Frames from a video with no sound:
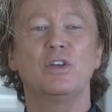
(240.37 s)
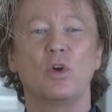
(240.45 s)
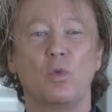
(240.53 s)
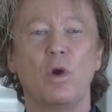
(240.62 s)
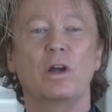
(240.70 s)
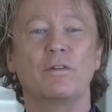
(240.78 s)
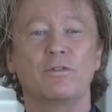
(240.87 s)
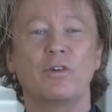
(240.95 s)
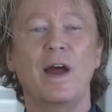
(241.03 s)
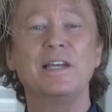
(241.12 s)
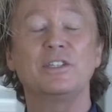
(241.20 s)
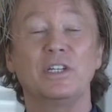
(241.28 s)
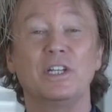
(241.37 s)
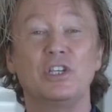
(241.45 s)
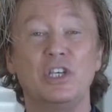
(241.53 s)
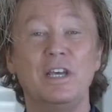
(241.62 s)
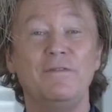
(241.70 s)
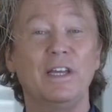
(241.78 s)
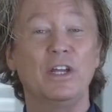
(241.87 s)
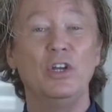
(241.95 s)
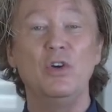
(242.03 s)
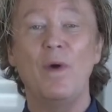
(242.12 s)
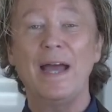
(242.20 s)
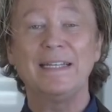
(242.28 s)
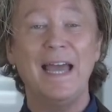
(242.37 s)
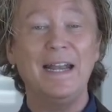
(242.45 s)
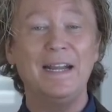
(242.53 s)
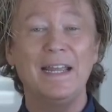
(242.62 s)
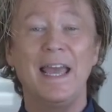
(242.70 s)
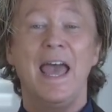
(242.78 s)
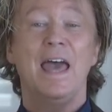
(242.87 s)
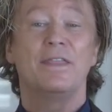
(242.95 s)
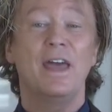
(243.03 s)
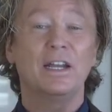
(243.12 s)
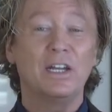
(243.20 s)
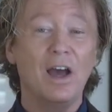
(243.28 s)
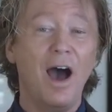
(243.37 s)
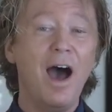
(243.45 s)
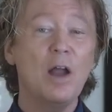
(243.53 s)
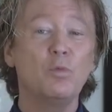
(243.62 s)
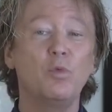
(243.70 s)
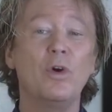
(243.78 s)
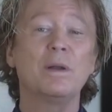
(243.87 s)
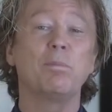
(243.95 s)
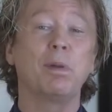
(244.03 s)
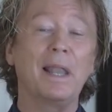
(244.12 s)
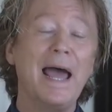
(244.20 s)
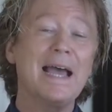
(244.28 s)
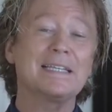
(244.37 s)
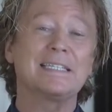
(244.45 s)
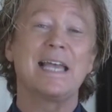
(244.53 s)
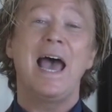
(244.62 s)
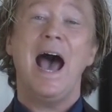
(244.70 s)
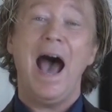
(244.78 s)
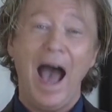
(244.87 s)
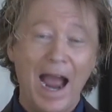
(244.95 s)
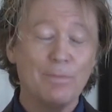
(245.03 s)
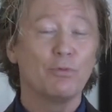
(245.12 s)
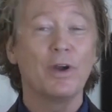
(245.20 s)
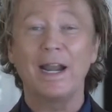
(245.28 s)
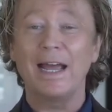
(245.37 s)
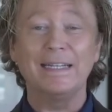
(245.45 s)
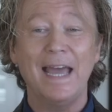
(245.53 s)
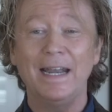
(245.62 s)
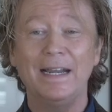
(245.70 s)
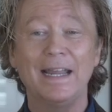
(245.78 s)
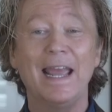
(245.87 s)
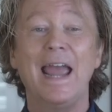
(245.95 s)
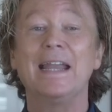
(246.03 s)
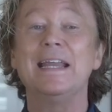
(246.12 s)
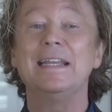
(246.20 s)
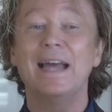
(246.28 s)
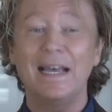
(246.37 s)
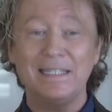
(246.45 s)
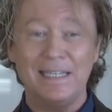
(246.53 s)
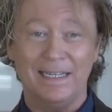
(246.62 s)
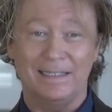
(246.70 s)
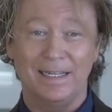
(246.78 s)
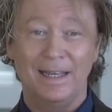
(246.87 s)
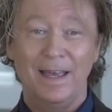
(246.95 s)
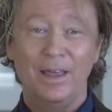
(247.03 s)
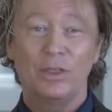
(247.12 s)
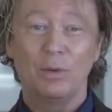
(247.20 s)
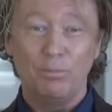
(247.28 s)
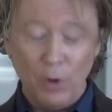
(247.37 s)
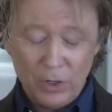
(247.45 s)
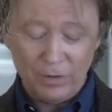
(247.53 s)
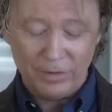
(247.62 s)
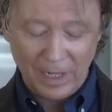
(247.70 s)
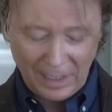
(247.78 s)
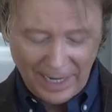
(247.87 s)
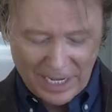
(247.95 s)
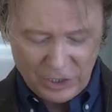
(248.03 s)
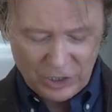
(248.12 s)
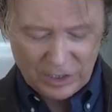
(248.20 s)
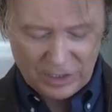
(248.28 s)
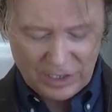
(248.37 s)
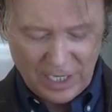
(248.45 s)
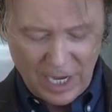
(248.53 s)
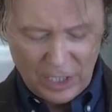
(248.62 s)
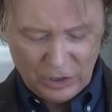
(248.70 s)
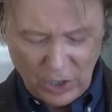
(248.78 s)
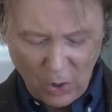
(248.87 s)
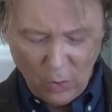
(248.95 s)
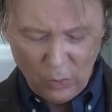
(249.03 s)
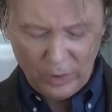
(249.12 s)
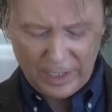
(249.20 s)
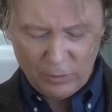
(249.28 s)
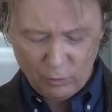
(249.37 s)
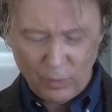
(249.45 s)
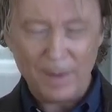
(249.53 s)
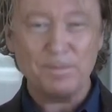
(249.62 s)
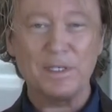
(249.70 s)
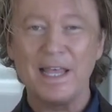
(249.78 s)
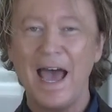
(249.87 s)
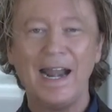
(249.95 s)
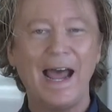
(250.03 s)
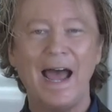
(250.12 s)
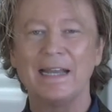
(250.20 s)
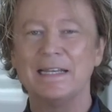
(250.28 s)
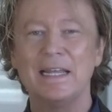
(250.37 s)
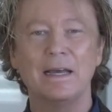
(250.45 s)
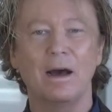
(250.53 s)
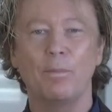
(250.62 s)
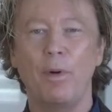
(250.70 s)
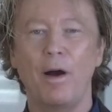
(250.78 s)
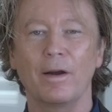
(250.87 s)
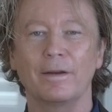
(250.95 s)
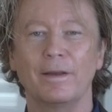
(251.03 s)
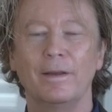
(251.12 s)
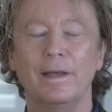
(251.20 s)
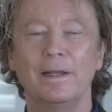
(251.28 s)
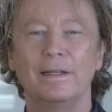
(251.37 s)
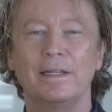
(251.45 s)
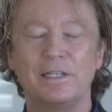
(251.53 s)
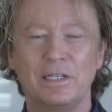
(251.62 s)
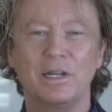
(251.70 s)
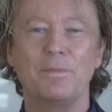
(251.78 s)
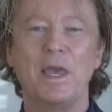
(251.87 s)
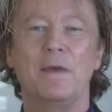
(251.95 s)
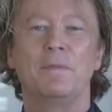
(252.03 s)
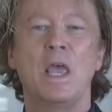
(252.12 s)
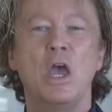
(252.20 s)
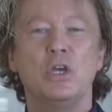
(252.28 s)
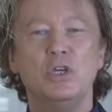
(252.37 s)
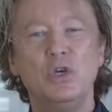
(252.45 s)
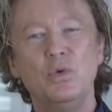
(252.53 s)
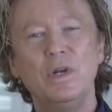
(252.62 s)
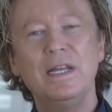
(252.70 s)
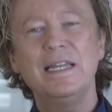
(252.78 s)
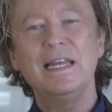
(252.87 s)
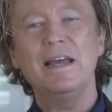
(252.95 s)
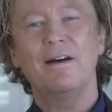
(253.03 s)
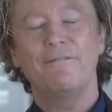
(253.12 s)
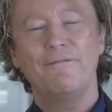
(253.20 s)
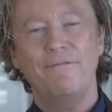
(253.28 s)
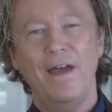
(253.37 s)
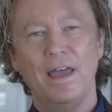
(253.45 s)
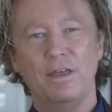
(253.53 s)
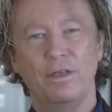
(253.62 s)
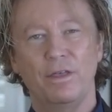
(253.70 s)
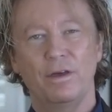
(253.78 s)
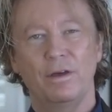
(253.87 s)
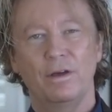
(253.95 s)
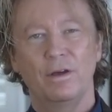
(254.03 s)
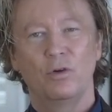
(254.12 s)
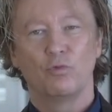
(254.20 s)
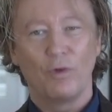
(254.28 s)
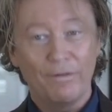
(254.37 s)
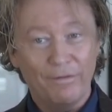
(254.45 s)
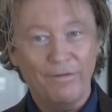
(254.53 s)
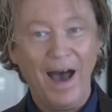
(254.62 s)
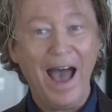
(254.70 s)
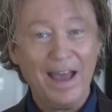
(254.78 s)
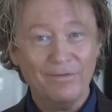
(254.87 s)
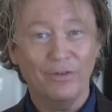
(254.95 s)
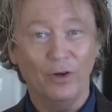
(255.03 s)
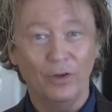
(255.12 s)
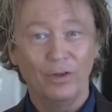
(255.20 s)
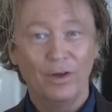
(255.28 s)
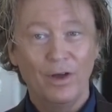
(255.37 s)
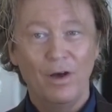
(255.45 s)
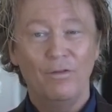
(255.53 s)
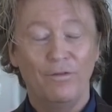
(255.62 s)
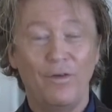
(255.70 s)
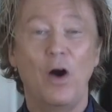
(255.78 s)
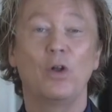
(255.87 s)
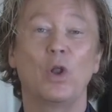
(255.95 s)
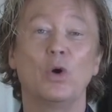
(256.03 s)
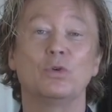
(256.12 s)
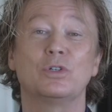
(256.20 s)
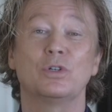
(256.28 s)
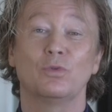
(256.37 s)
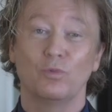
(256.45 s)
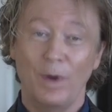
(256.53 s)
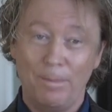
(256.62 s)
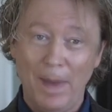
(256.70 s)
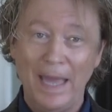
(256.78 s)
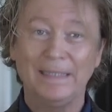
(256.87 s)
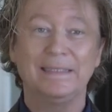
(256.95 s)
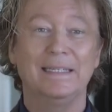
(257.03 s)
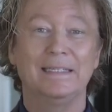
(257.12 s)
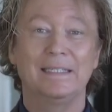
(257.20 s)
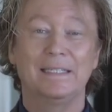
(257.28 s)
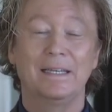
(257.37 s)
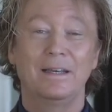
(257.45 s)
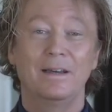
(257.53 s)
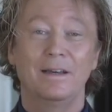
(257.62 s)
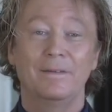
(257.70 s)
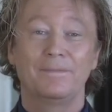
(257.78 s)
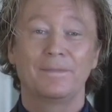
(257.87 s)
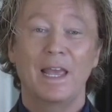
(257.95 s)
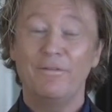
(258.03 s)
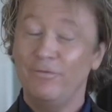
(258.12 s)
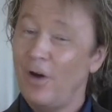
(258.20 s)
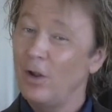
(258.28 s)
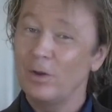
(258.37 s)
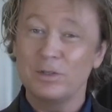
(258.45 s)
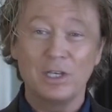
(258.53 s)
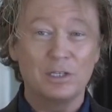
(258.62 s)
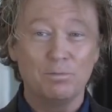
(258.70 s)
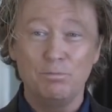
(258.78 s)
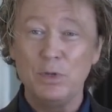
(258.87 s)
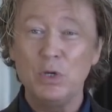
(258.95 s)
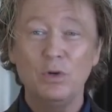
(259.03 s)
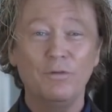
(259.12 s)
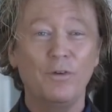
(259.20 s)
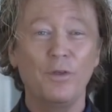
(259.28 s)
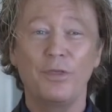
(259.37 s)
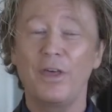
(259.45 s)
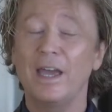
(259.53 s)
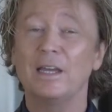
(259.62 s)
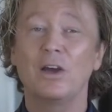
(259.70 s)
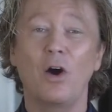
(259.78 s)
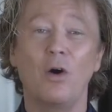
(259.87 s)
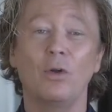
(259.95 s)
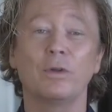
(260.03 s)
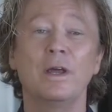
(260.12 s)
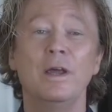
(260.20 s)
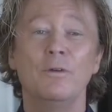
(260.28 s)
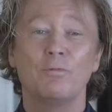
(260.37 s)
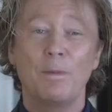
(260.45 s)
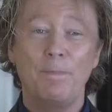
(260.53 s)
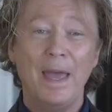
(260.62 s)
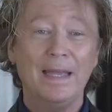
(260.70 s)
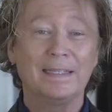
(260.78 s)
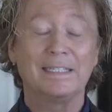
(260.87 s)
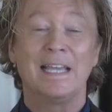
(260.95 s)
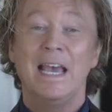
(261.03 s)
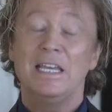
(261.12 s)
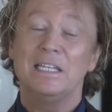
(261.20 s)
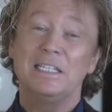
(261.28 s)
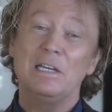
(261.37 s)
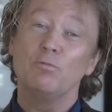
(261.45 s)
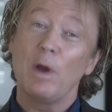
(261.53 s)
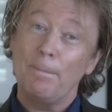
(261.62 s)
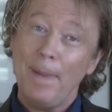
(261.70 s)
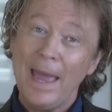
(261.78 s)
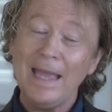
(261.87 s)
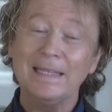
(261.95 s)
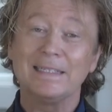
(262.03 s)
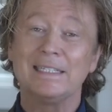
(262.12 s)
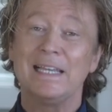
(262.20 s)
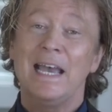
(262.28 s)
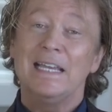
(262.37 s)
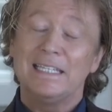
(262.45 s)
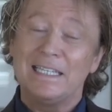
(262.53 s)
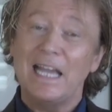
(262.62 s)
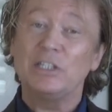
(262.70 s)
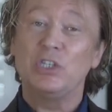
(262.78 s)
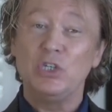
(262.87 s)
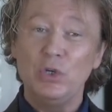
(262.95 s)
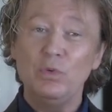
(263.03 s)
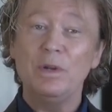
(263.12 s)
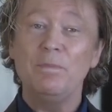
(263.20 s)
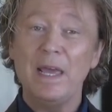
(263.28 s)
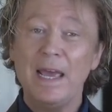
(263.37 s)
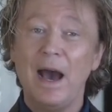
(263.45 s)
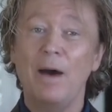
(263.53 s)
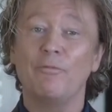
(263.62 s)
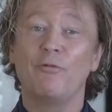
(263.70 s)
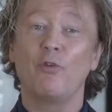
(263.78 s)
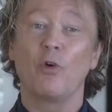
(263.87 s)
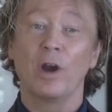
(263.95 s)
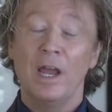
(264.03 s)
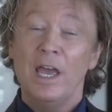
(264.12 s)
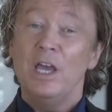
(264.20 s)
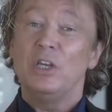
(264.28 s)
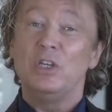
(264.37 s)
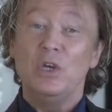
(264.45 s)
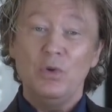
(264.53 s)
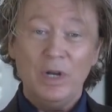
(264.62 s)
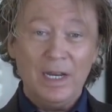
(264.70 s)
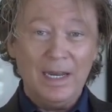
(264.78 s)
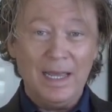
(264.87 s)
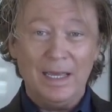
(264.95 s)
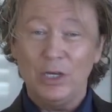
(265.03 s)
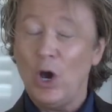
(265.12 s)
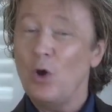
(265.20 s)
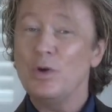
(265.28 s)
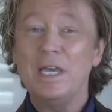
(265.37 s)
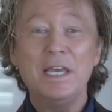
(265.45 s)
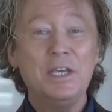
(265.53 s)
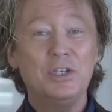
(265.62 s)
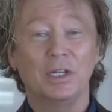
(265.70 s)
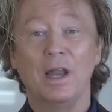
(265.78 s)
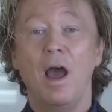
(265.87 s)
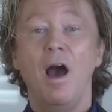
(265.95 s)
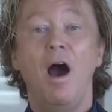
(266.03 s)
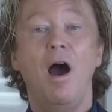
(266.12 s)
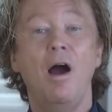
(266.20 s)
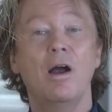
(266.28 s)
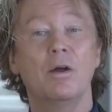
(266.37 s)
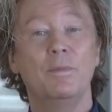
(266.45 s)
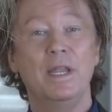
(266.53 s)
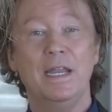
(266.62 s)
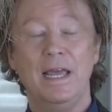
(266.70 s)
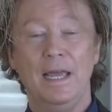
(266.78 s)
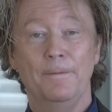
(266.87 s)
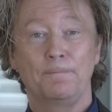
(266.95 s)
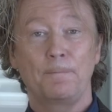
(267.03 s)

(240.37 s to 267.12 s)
to the work of Christ in achieving a new identity, then God would bless hybrid identity, and He doesn't. The book of Galatians totally rips that idea apart. Listen to me unity of faith, revival follows repentance. It follows this beautiful thing called repentance. You see, repentance sets you and me up for unity, cohesion, harmony